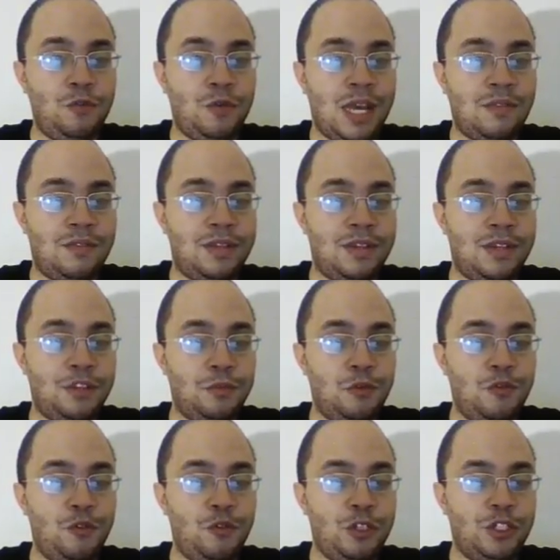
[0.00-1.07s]
have another
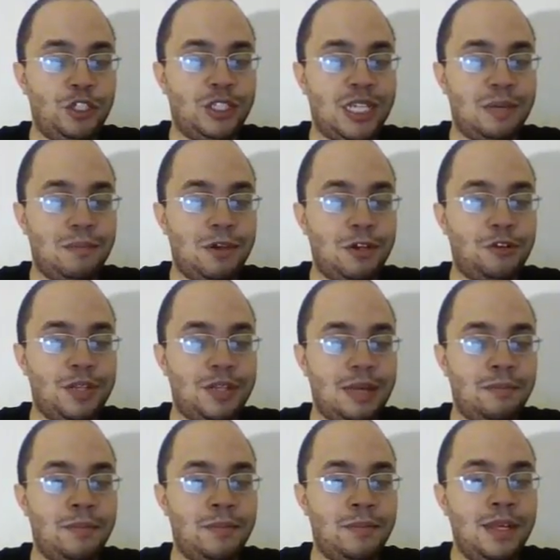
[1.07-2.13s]
move, you can just come under
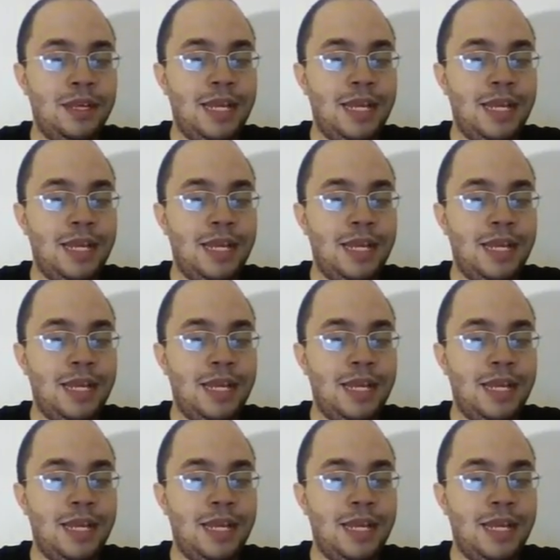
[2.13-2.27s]
them.